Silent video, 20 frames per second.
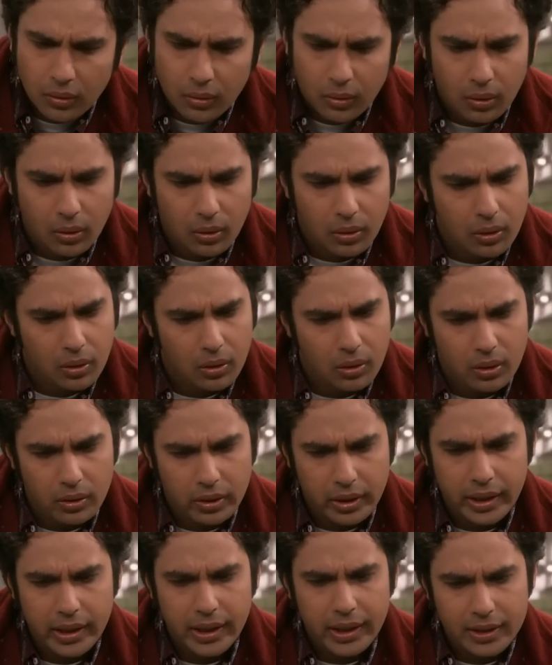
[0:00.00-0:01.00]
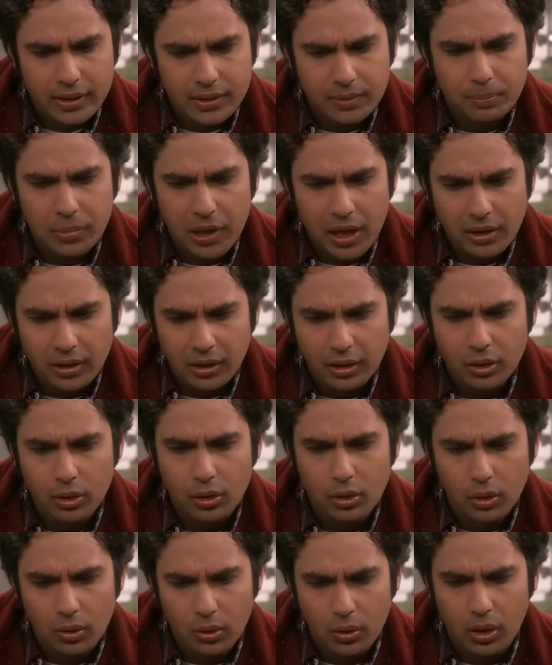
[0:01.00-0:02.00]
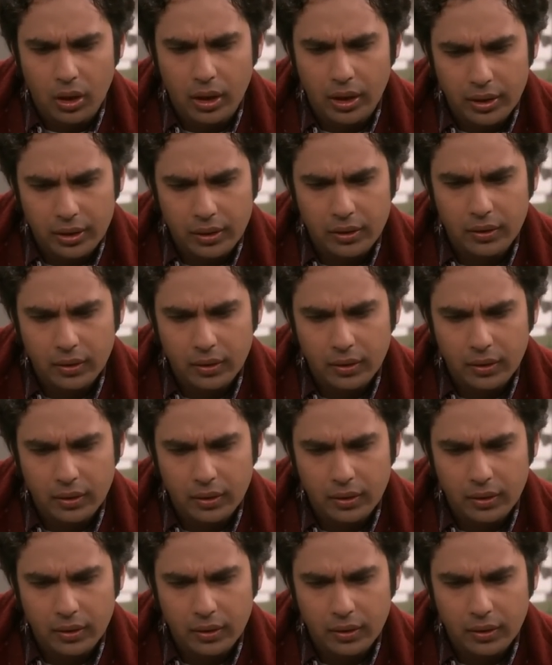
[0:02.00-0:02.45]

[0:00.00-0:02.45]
Oh, that's plenty to go on.